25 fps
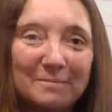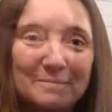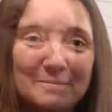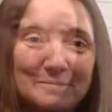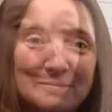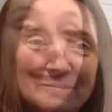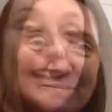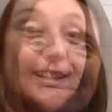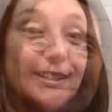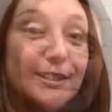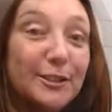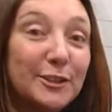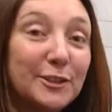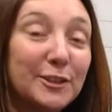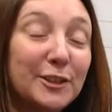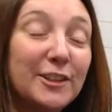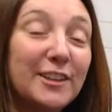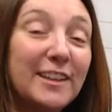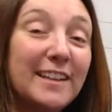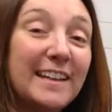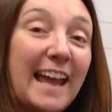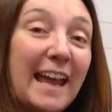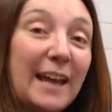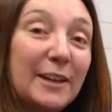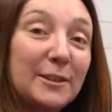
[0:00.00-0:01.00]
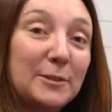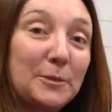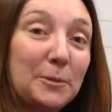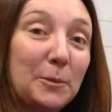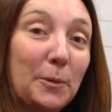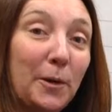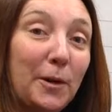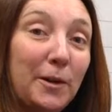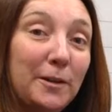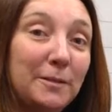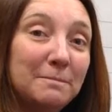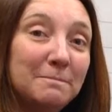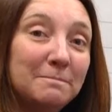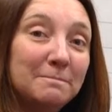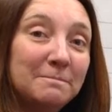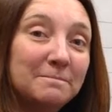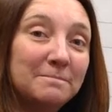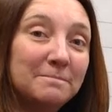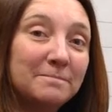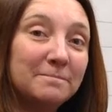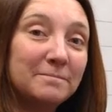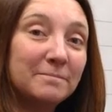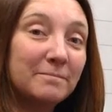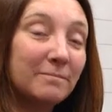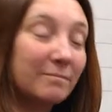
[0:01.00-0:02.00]
Let's look at the next one.
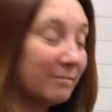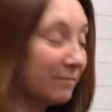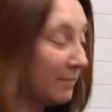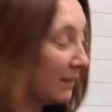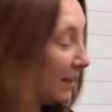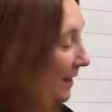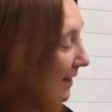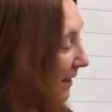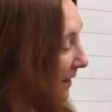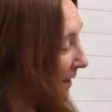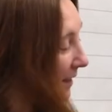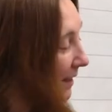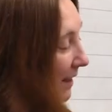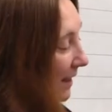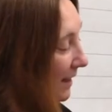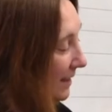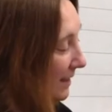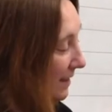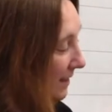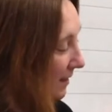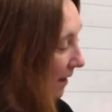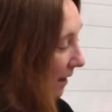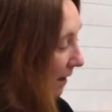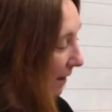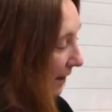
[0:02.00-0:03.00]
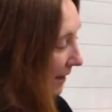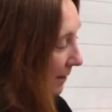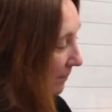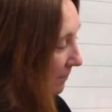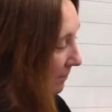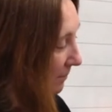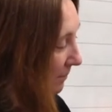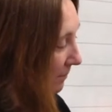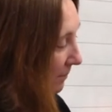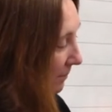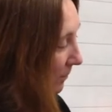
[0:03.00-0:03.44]
This time